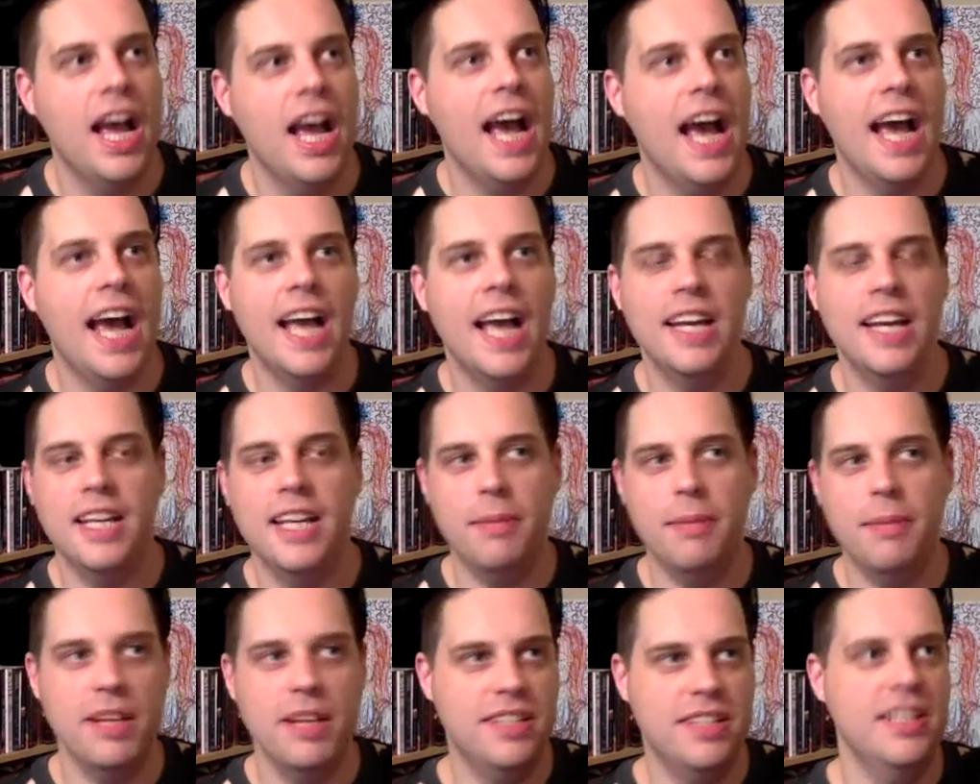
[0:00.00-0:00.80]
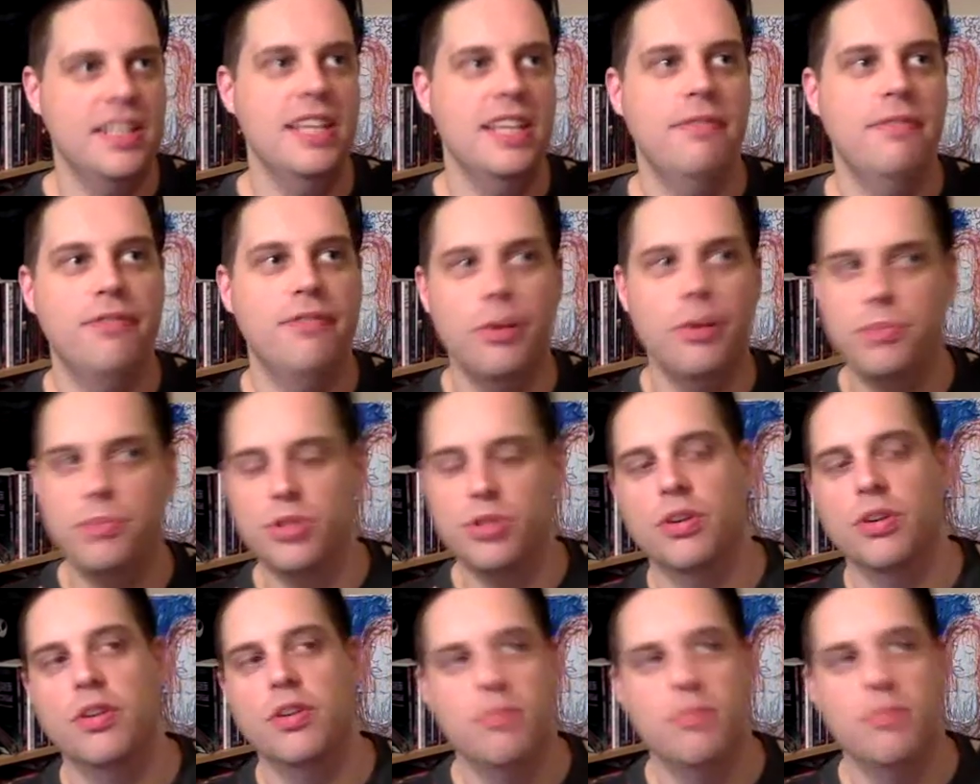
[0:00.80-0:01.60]
and he basically fobs
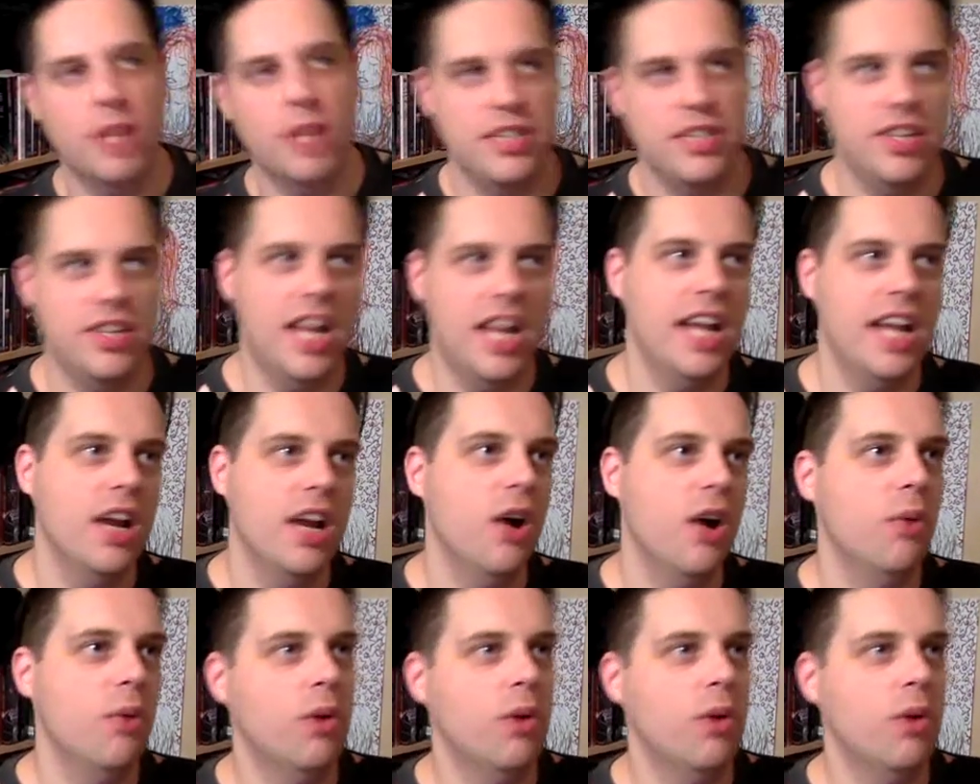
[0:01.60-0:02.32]
her off by saying, oh,